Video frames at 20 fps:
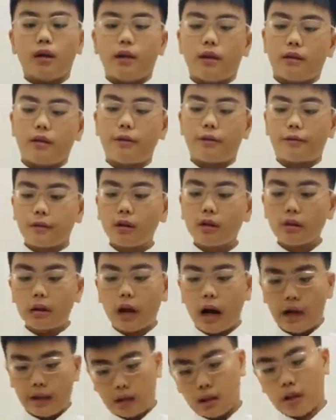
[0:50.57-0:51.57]
The third
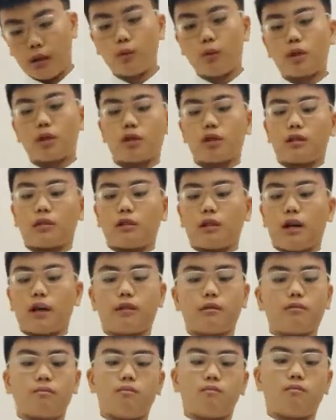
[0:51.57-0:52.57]
icon, which is
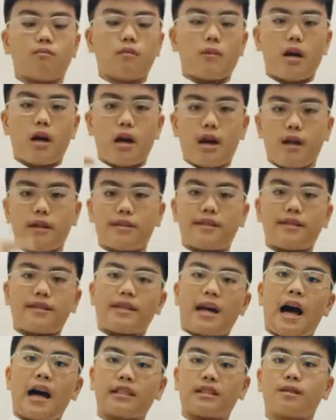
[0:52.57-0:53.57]
like a
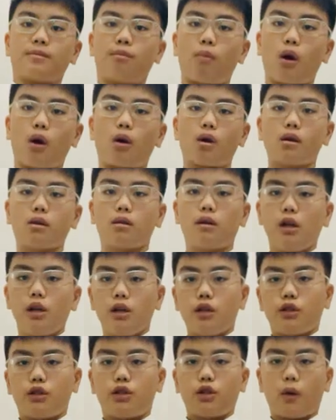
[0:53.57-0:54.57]
stats bar
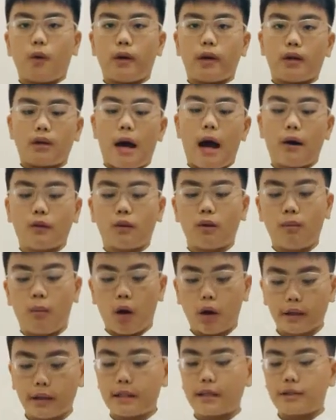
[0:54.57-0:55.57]
showing how the
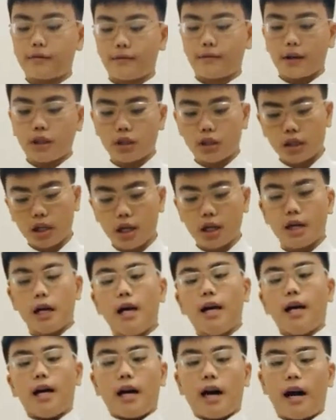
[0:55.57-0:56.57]
market is functioning.
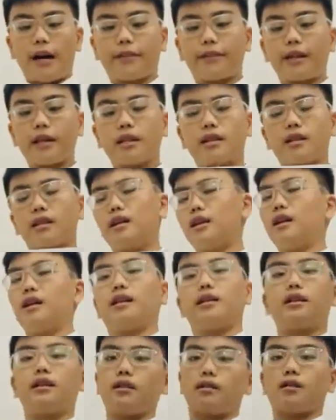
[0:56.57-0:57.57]
I think
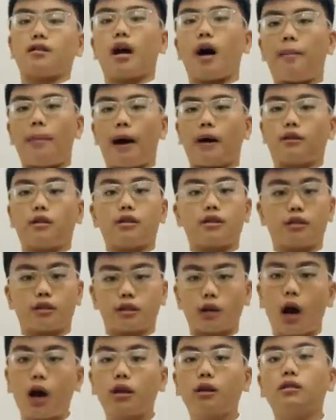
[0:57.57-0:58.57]
it is about the
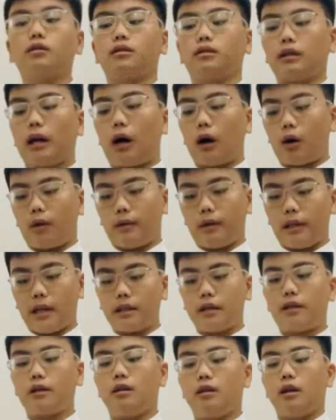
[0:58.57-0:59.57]
stocks that are
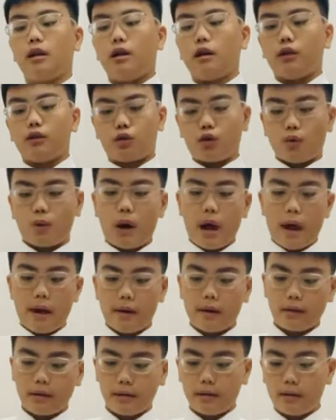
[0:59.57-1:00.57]
related to
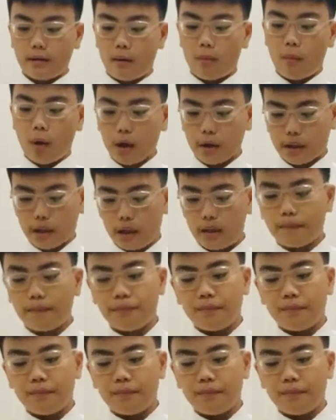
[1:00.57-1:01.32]
the market.